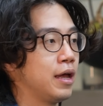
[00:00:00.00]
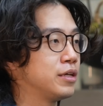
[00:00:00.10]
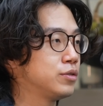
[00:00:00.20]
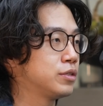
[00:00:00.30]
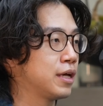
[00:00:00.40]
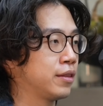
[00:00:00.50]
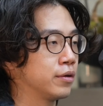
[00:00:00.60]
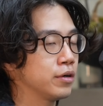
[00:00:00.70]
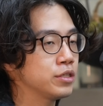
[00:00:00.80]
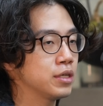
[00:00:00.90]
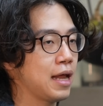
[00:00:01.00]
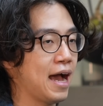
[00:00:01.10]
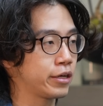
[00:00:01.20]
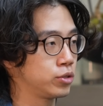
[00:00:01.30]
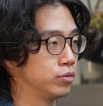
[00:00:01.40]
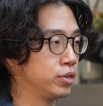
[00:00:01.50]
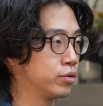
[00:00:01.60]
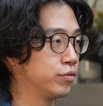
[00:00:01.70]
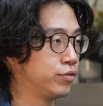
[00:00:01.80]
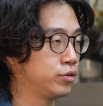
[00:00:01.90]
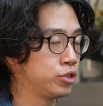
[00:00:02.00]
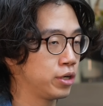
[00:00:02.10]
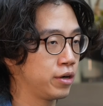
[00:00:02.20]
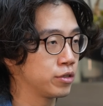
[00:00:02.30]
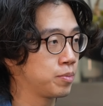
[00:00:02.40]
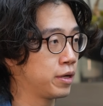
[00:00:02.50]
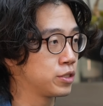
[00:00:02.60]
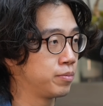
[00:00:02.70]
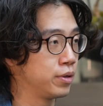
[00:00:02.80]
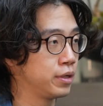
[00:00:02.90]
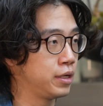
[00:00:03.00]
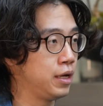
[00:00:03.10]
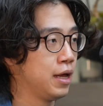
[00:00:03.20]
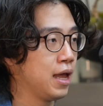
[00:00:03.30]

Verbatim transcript: as you said, there is an actual legal fiduciary responsibility.